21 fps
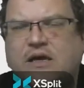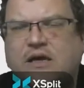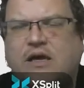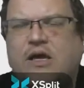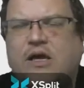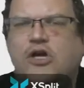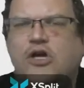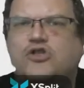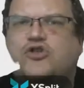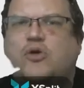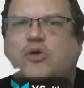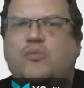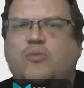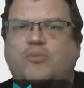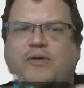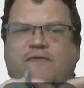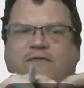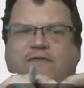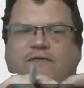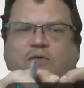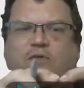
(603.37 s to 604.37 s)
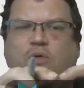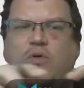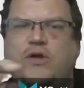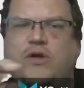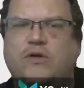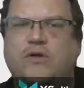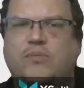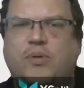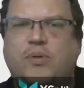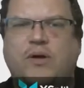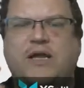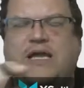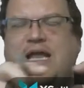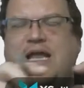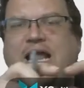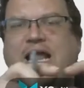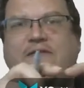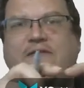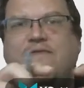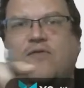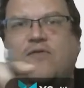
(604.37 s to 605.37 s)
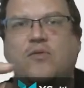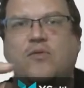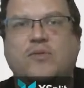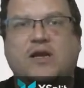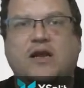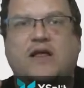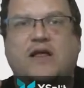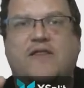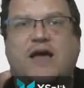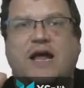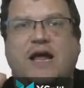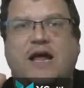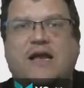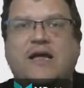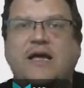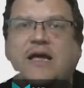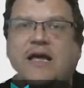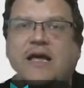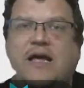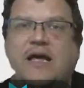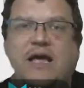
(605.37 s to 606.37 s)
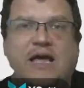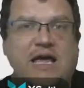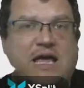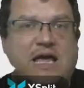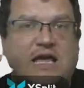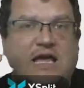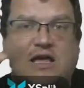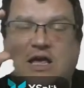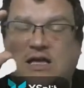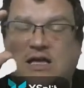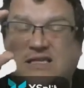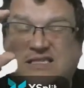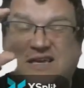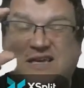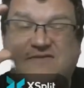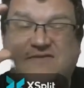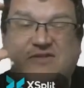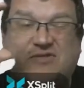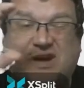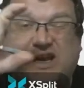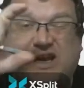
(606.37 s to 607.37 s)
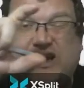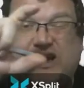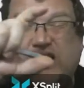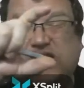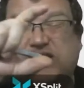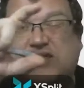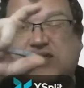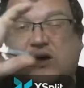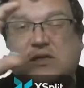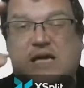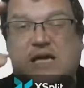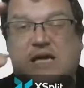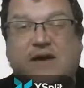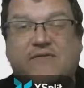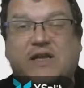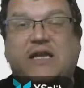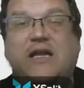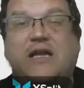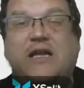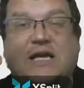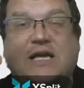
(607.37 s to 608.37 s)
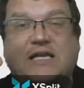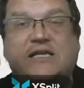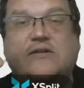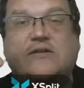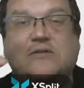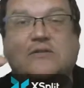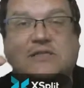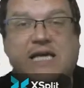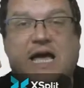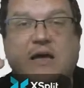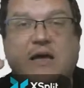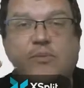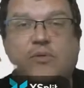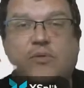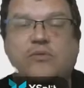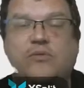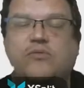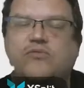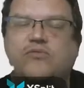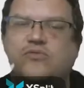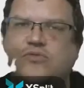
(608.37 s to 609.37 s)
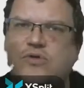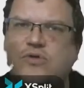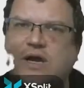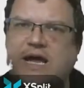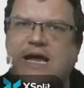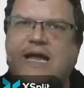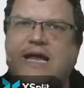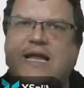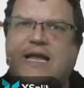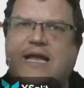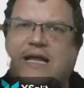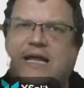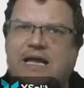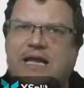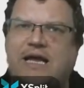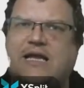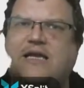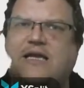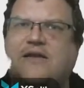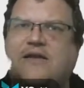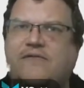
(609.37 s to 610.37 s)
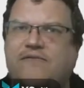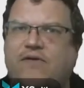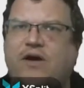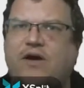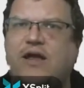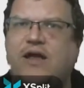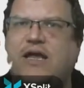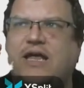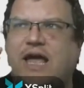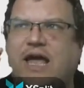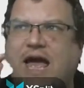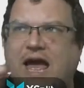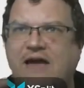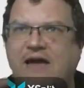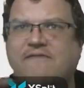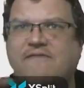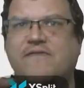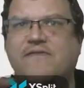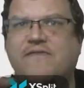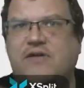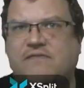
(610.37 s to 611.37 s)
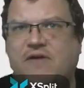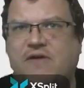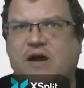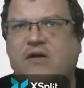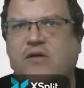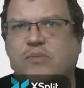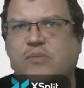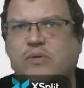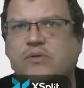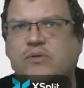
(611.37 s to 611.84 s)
So before you put in any formula like that, it's even really nice to start having it in like a little table, really clearly defining every variable.